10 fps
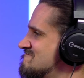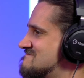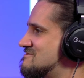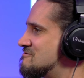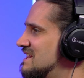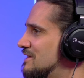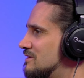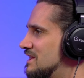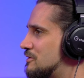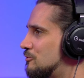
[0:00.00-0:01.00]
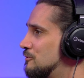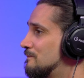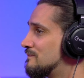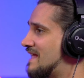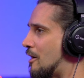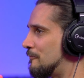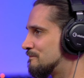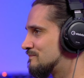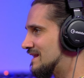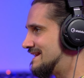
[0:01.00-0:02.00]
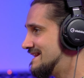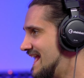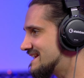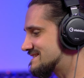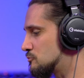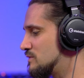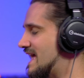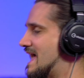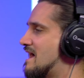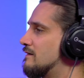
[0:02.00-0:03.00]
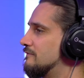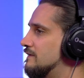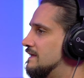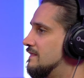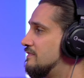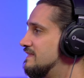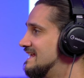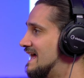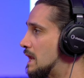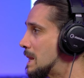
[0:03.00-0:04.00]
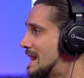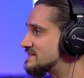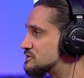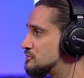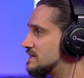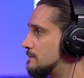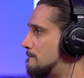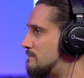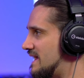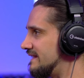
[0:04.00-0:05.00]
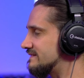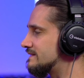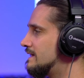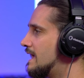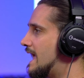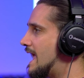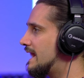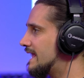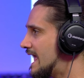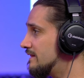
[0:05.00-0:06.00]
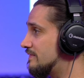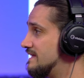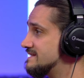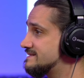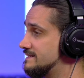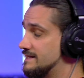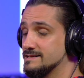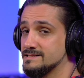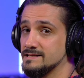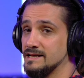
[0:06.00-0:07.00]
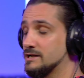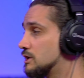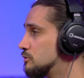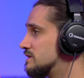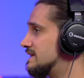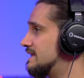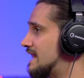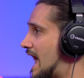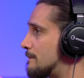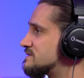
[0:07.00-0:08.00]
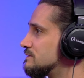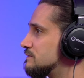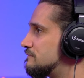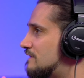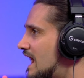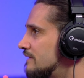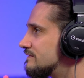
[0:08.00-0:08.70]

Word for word: Really, really cool. Now, next we have the electric bass. And again, this is included in Absolute 5